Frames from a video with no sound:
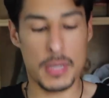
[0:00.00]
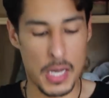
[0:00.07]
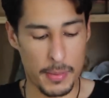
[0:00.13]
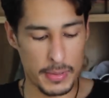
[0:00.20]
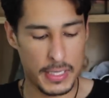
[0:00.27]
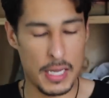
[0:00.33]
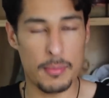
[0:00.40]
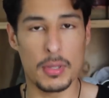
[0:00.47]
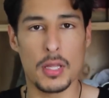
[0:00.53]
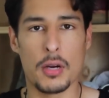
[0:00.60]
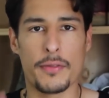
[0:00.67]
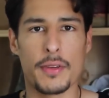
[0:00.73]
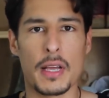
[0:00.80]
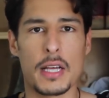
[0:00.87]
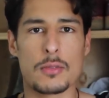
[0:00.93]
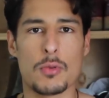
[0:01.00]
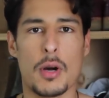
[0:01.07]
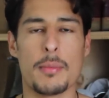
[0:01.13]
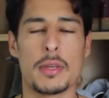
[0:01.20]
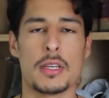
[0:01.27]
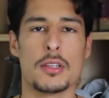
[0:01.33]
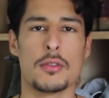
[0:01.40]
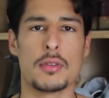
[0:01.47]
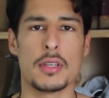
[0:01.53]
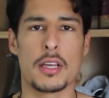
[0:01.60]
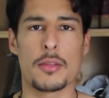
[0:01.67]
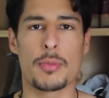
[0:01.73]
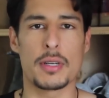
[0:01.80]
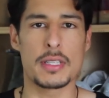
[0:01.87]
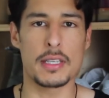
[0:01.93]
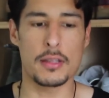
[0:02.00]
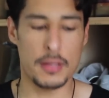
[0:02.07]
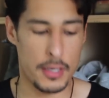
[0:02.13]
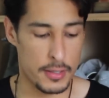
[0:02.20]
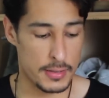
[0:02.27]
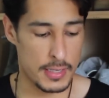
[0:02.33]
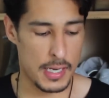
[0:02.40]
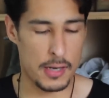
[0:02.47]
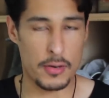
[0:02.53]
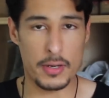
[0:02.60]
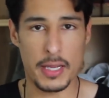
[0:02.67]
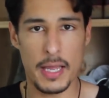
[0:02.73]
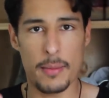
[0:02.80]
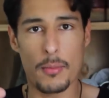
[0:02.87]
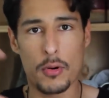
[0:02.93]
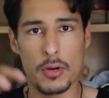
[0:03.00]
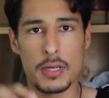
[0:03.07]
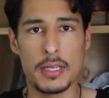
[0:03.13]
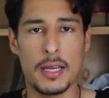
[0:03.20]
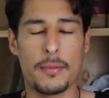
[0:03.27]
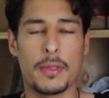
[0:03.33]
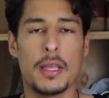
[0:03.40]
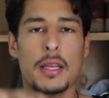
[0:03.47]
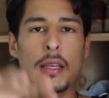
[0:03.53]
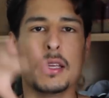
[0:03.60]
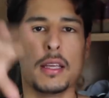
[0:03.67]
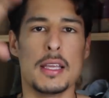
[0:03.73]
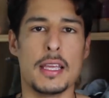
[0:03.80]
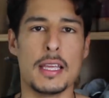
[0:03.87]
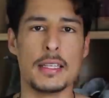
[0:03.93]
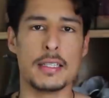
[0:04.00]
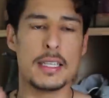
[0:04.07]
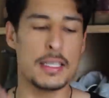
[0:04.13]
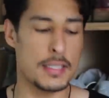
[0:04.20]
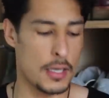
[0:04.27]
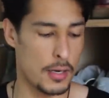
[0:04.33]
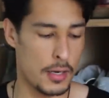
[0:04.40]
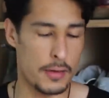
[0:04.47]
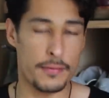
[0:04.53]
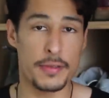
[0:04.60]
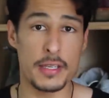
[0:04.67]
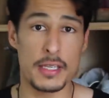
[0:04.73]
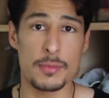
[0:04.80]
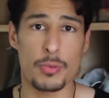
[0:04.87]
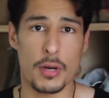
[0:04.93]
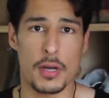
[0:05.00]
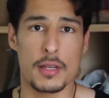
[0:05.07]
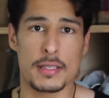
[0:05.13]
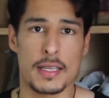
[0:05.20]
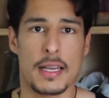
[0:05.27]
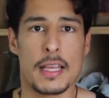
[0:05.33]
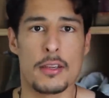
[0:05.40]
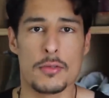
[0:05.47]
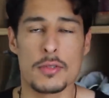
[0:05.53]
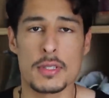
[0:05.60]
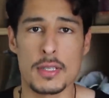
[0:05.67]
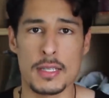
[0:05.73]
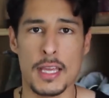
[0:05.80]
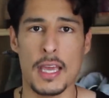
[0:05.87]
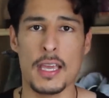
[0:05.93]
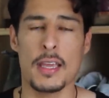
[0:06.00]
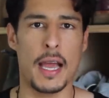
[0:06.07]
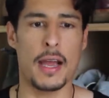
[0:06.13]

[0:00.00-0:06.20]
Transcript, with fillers: Comment down below if you guys want me to do another particular hairstyle or get more in depth in detail of these products that I use today.